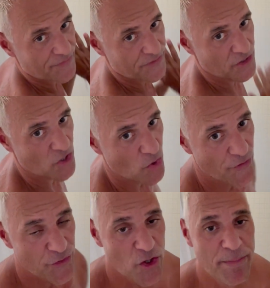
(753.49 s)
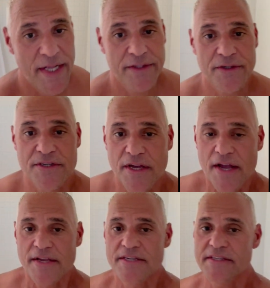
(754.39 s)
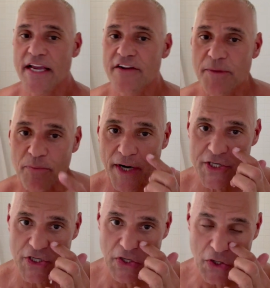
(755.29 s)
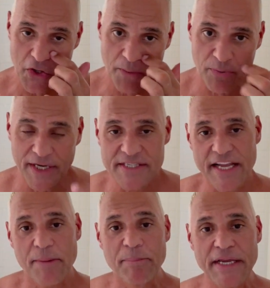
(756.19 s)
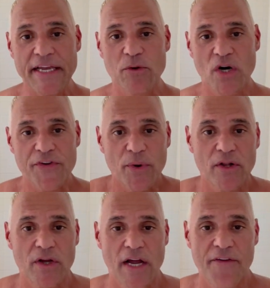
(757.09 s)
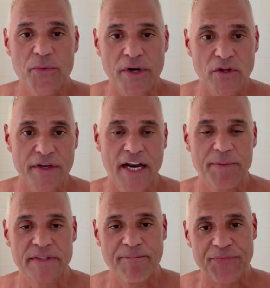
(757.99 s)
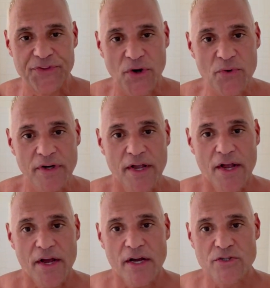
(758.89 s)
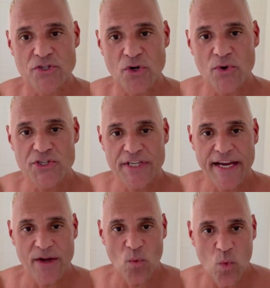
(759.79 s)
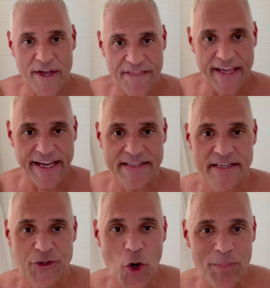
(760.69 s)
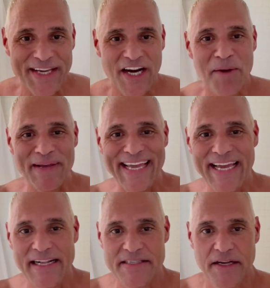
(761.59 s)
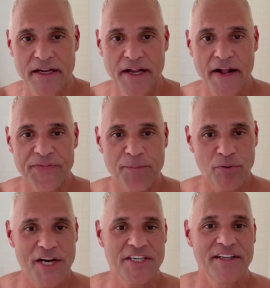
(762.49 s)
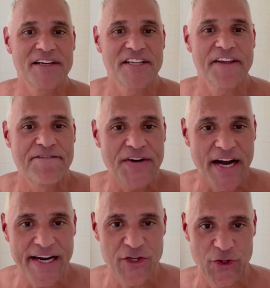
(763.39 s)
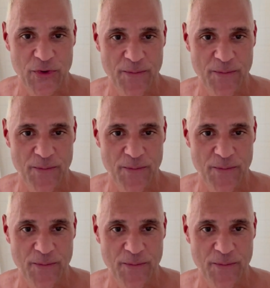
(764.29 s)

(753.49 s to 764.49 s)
You're going through a mental state of depression, in a depressed state of being, whatever you want to, how you want to look at it. Don't associate with it. Don't become it. Depression doesn't define you.